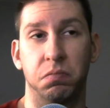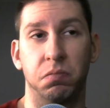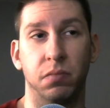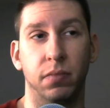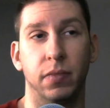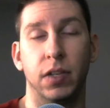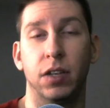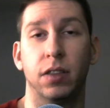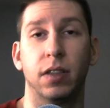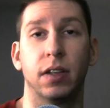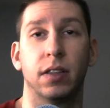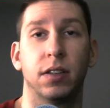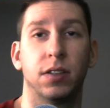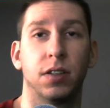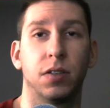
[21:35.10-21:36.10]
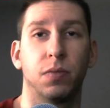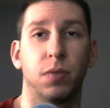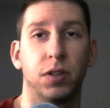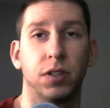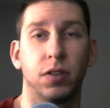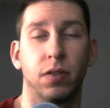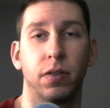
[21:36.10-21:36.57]
Do you think this is
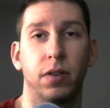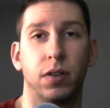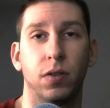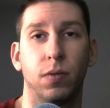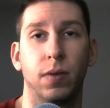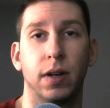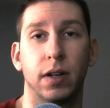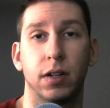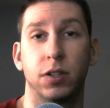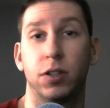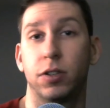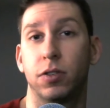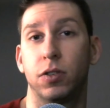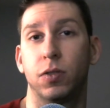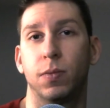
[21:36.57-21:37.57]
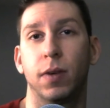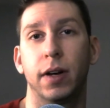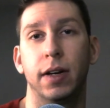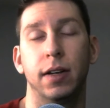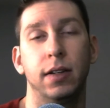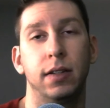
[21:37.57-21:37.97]
what's going to turn Dwight,